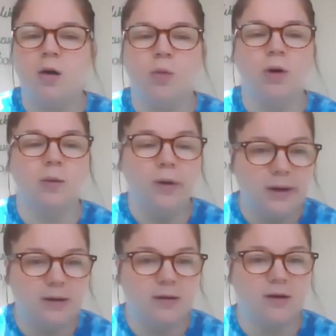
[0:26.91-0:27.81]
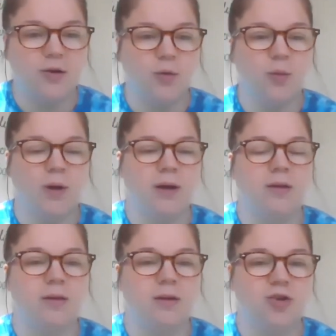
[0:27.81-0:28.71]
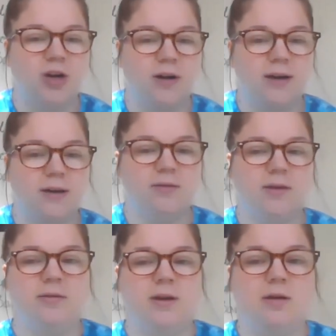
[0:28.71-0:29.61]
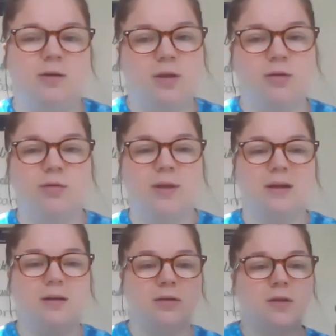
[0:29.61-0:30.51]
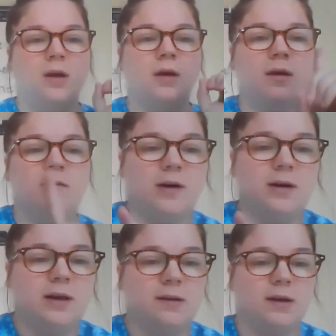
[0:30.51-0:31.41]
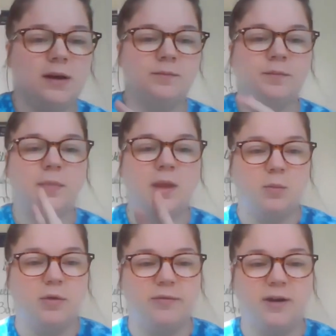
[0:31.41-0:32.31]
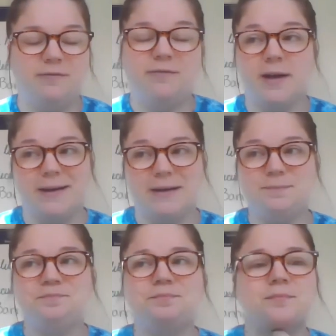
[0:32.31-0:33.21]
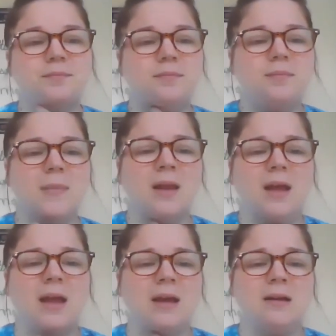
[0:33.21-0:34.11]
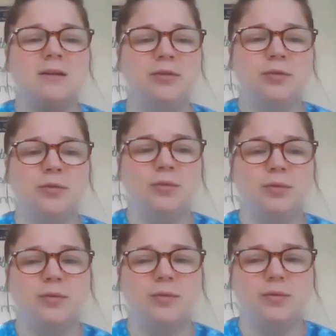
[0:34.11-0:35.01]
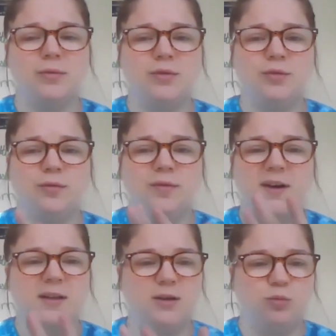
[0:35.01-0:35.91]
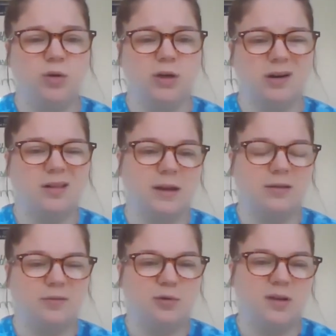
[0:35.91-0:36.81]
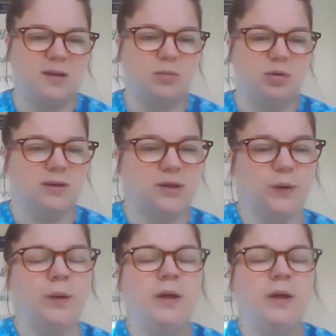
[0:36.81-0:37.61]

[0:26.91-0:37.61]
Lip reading: What I wanted to do was share an activity video with you that is very easy but very fun, and you do very little work, like it's pretty simple to do,